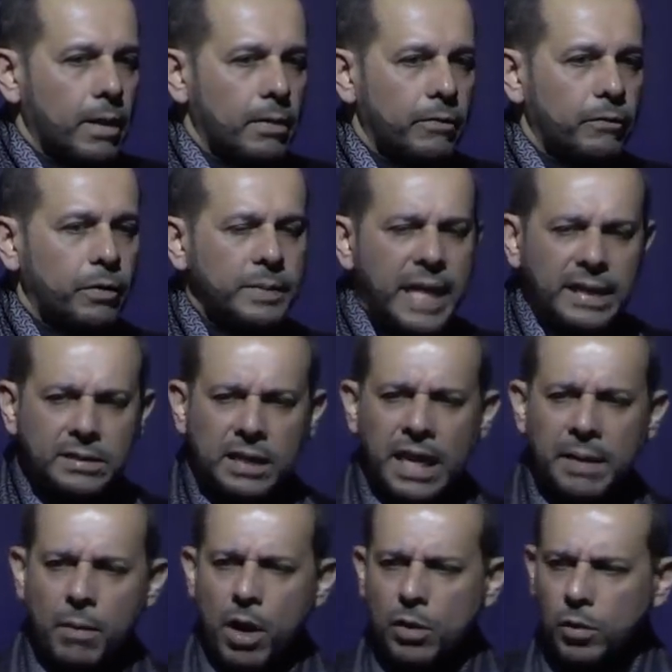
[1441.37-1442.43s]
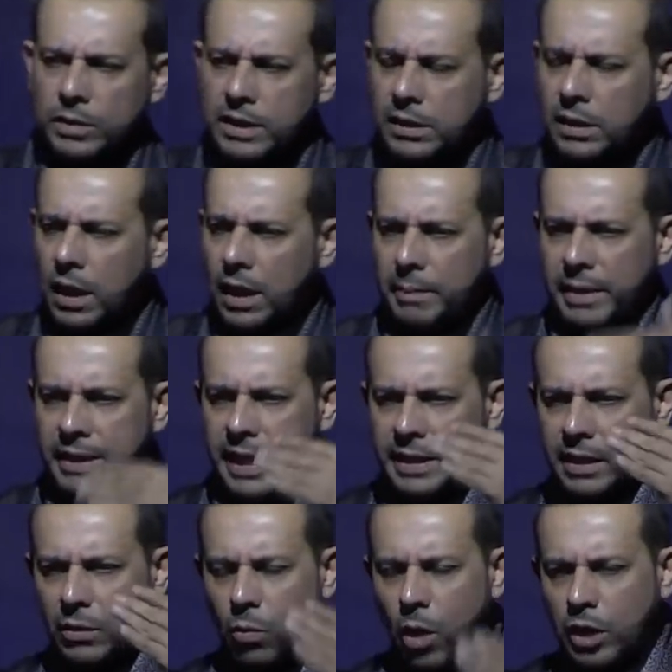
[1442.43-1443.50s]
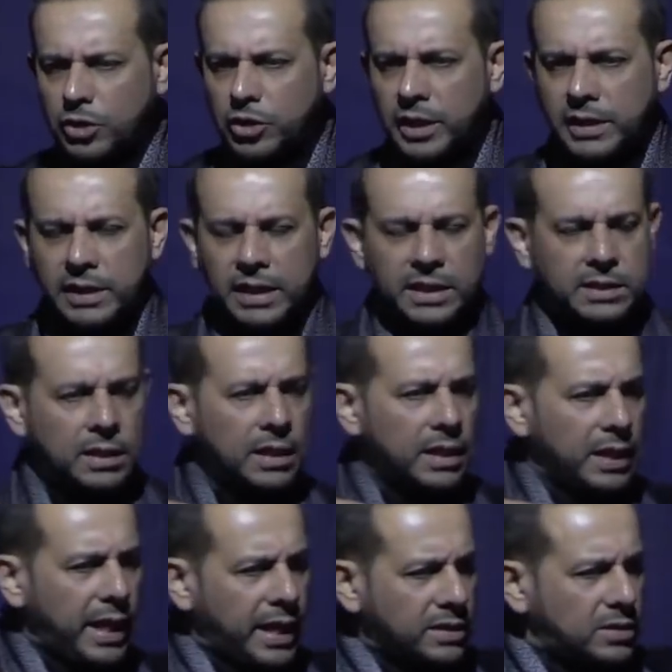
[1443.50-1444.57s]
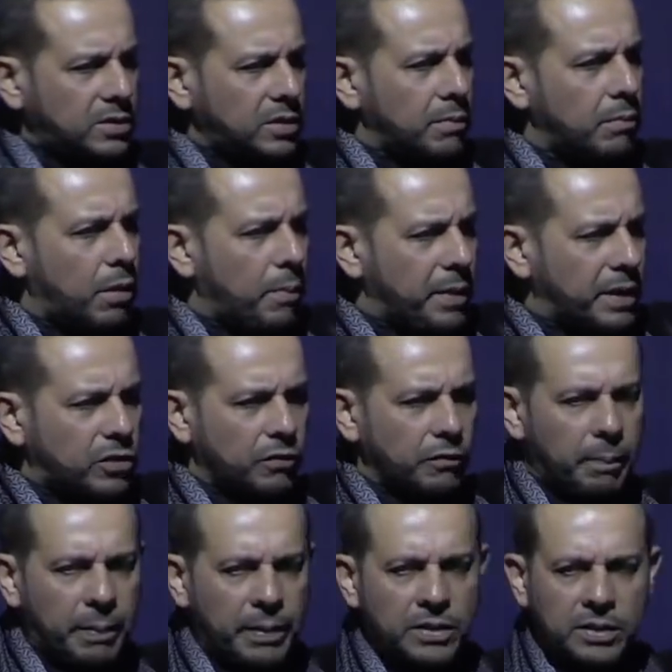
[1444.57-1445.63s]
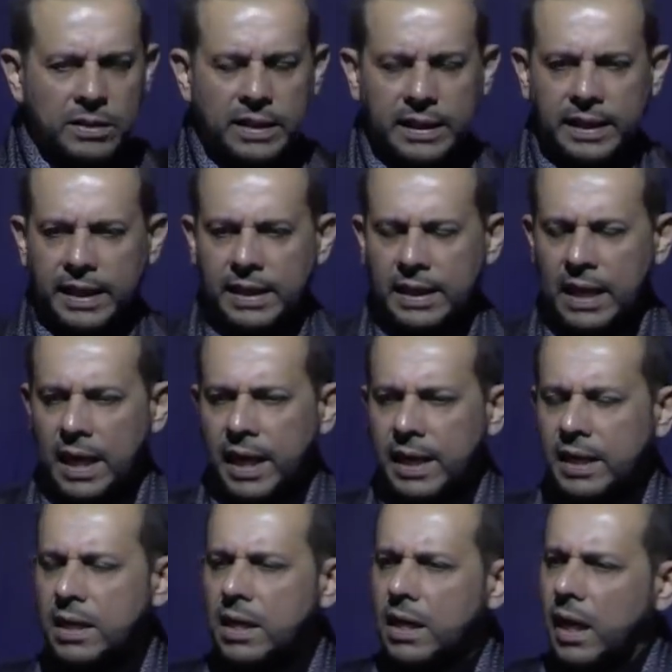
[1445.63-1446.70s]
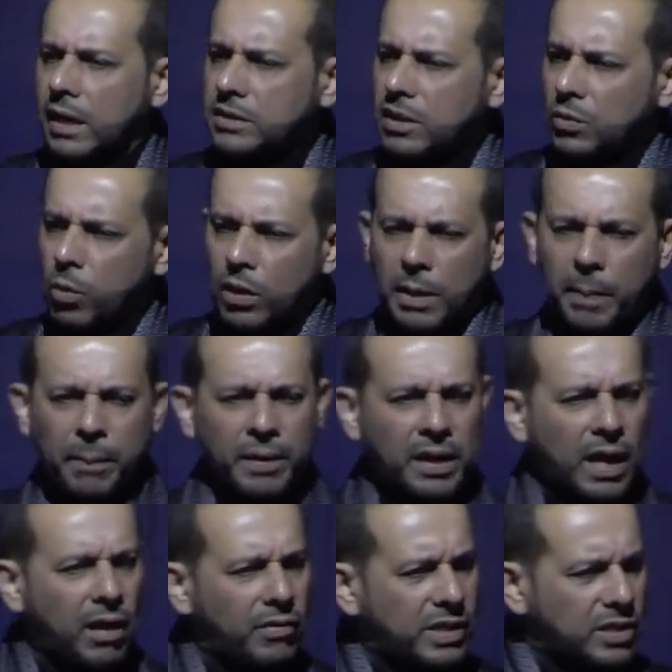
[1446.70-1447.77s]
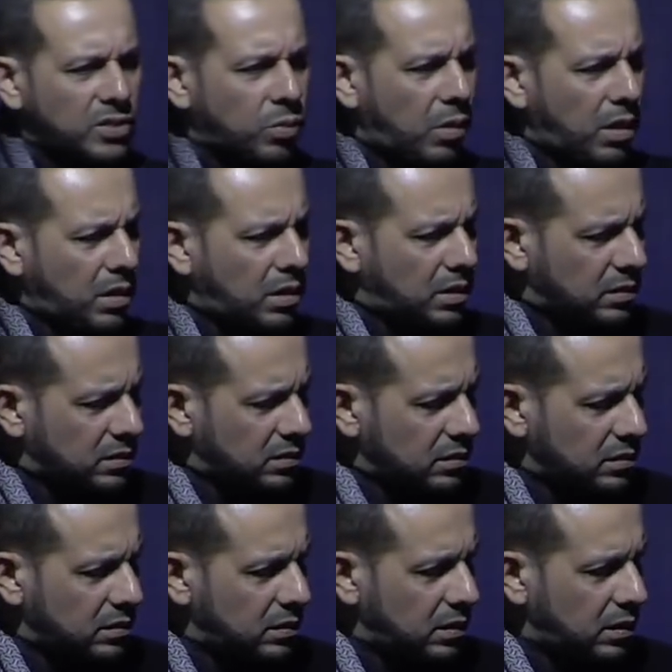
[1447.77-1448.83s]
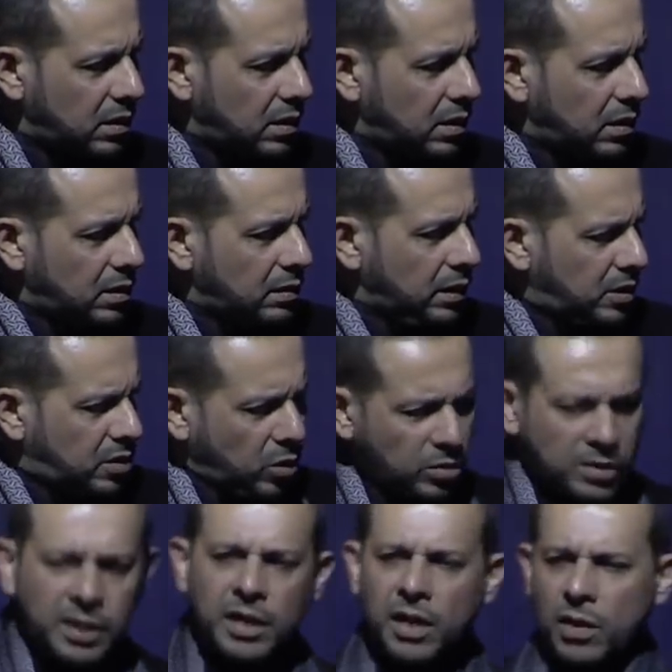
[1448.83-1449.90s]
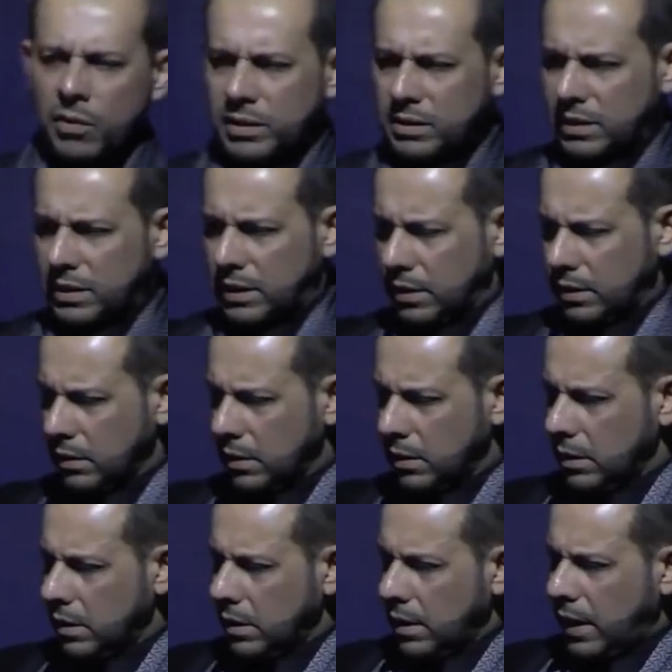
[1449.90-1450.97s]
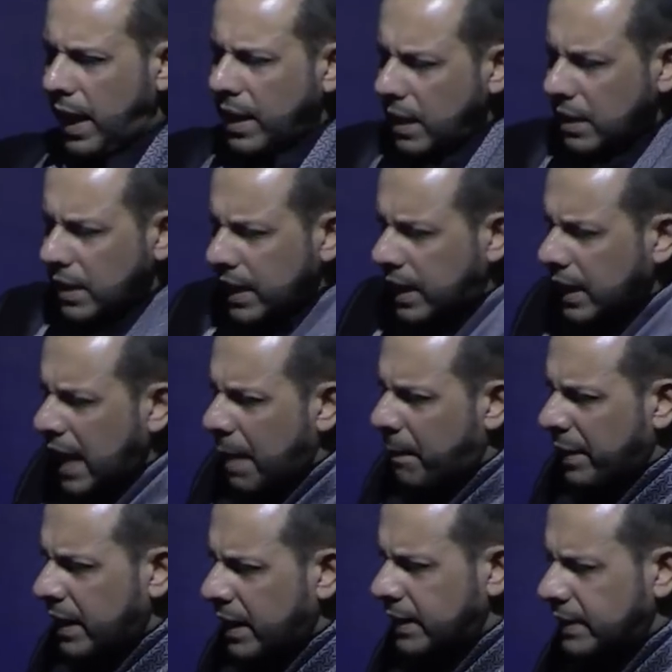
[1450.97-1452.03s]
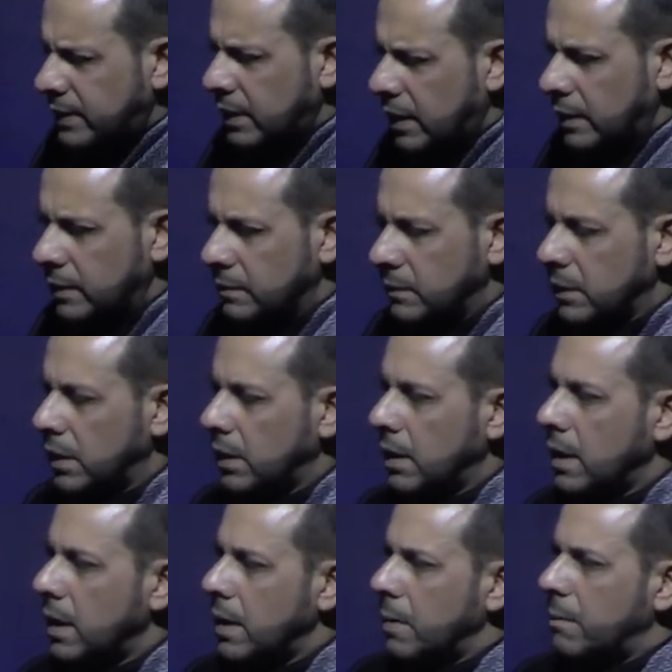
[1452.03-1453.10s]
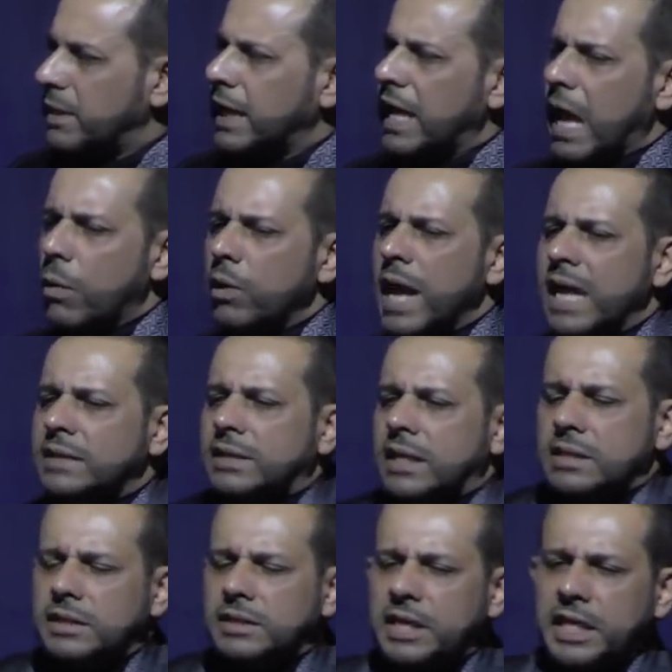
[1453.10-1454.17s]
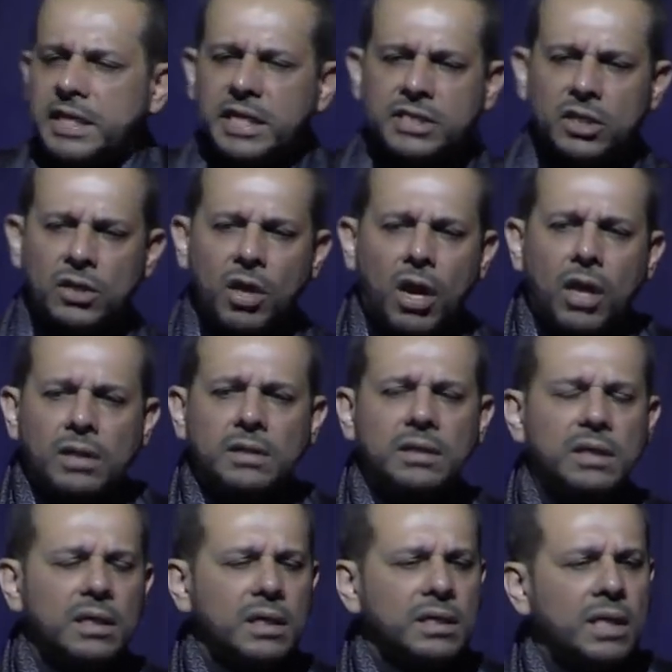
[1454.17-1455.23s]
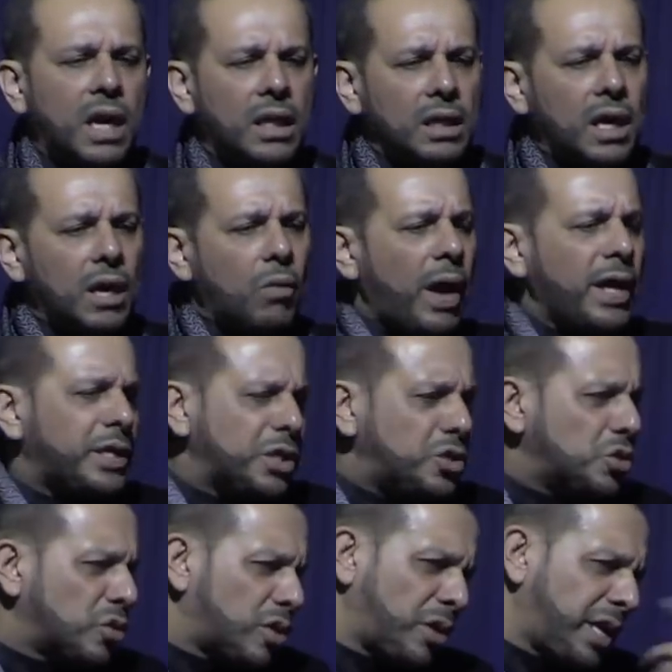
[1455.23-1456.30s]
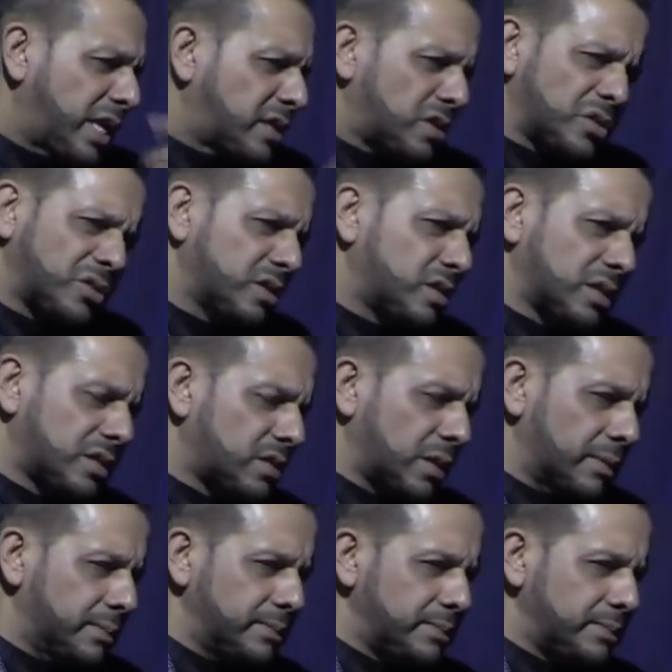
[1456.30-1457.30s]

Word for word: from that time onwards, it culminated watching these instant moments of a person that can die. I said, what a precarious world. There is no security. Anything can happen at any time. But then I would ask as a teenager, God, Ya Allah, why did you create such a system?